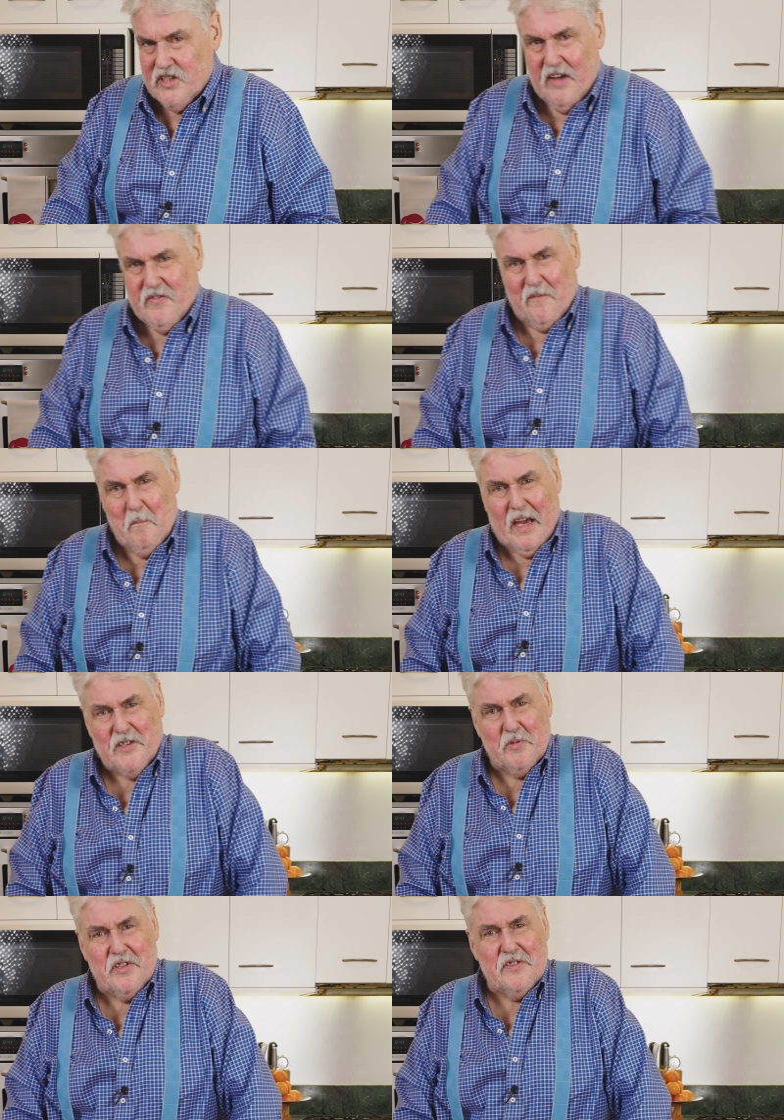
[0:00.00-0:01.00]
you have to have
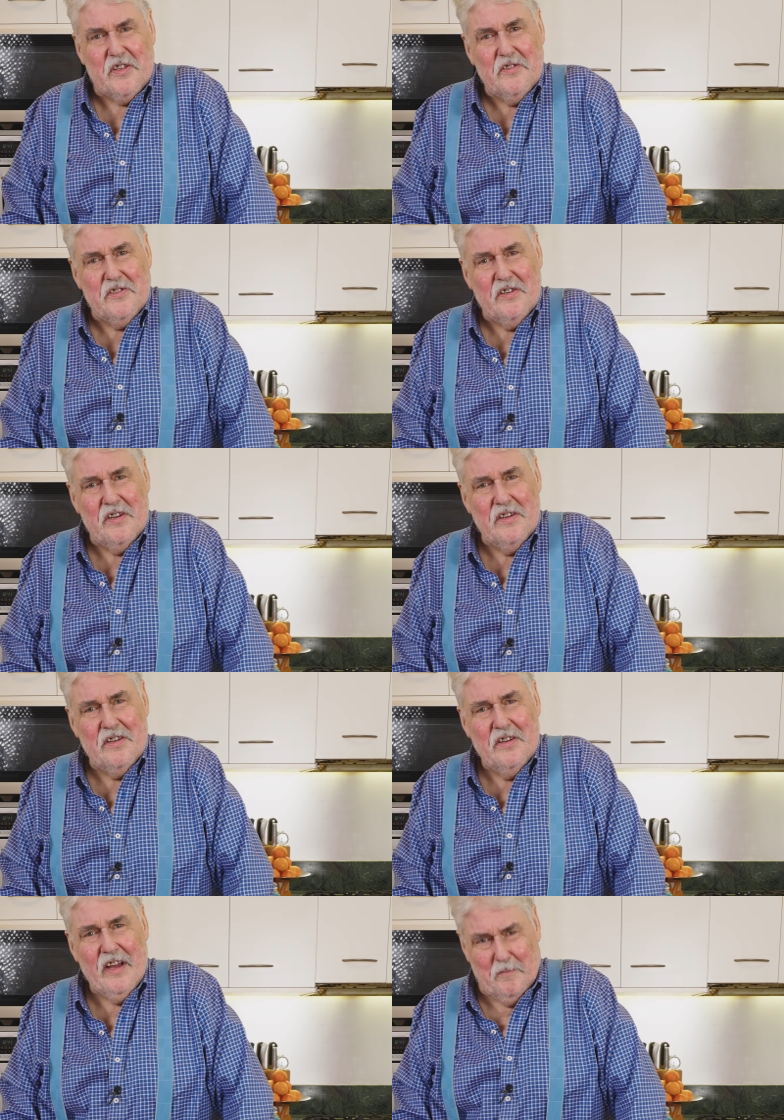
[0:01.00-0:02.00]
mash with this, don't you?
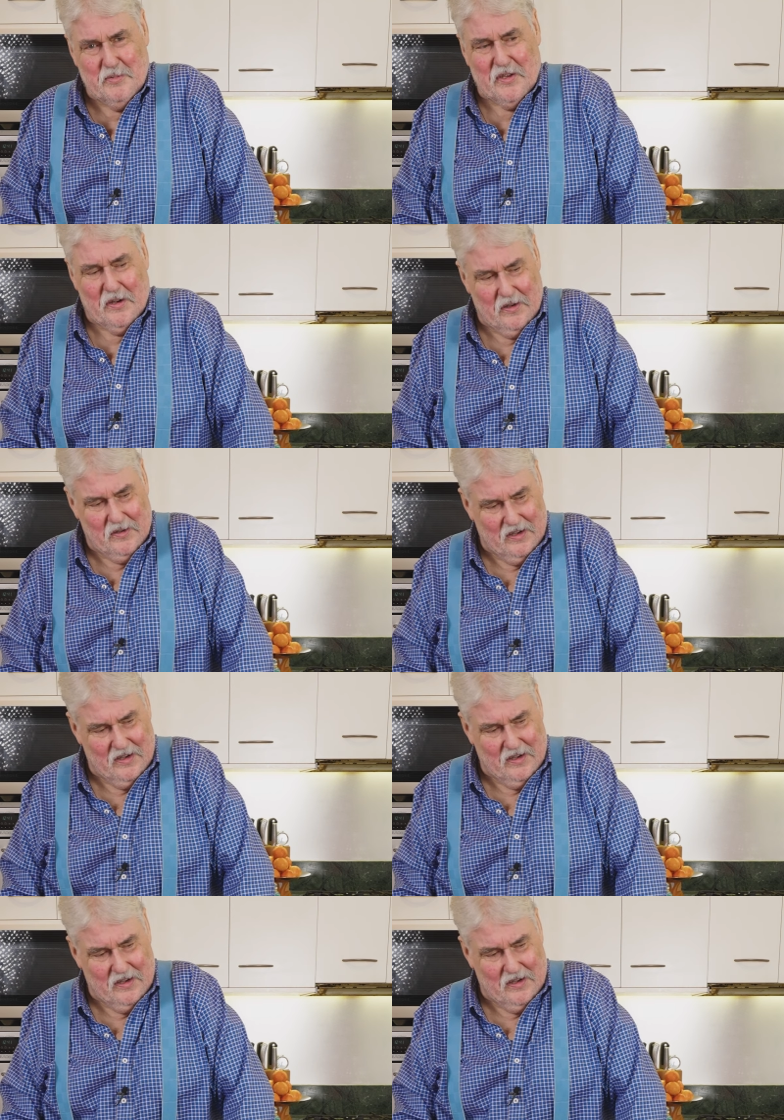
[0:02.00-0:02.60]
Absolutely.